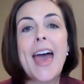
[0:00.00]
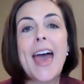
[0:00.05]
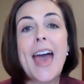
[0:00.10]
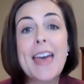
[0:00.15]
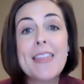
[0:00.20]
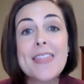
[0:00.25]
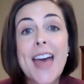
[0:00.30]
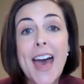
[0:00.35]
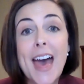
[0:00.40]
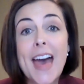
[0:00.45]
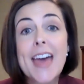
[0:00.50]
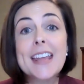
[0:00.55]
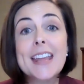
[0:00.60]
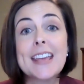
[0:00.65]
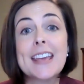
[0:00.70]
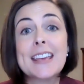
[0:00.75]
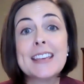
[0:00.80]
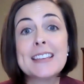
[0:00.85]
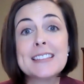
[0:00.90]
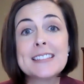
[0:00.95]
And that
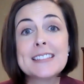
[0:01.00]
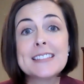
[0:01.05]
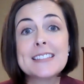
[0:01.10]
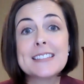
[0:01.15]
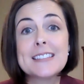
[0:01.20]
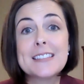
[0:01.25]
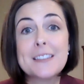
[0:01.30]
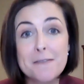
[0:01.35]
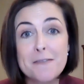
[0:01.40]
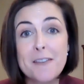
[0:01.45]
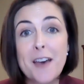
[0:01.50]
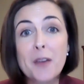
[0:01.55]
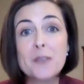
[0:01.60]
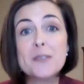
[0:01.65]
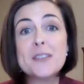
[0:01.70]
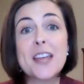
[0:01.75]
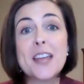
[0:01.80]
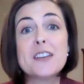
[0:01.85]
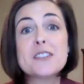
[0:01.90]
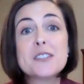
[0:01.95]
is the
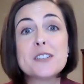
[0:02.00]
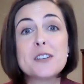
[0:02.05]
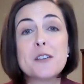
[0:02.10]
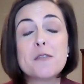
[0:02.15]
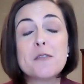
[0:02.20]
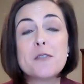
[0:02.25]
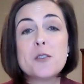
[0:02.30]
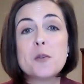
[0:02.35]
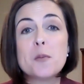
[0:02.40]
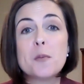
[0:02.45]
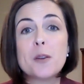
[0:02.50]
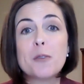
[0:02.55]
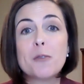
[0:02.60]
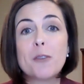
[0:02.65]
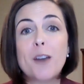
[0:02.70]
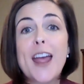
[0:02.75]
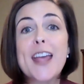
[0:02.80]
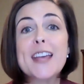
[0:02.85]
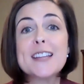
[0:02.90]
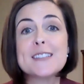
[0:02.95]
foundation of human
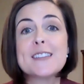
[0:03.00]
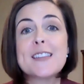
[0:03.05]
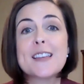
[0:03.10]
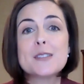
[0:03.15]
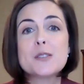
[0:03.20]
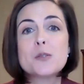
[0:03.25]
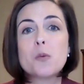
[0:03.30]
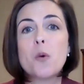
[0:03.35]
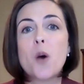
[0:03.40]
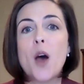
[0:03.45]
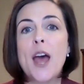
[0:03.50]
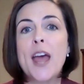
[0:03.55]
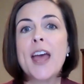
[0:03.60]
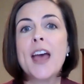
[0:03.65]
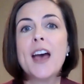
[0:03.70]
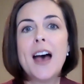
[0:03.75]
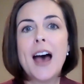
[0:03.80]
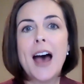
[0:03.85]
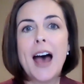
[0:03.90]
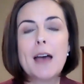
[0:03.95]
rights. That's why
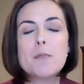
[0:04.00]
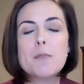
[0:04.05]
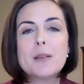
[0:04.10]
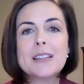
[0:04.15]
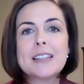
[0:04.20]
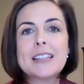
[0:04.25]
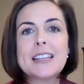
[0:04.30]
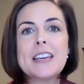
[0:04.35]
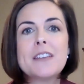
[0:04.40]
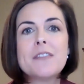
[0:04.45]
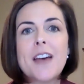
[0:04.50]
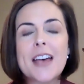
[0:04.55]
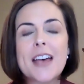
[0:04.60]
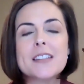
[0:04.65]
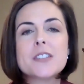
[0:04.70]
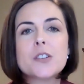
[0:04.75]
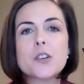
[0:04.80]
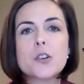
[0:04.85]
I believe as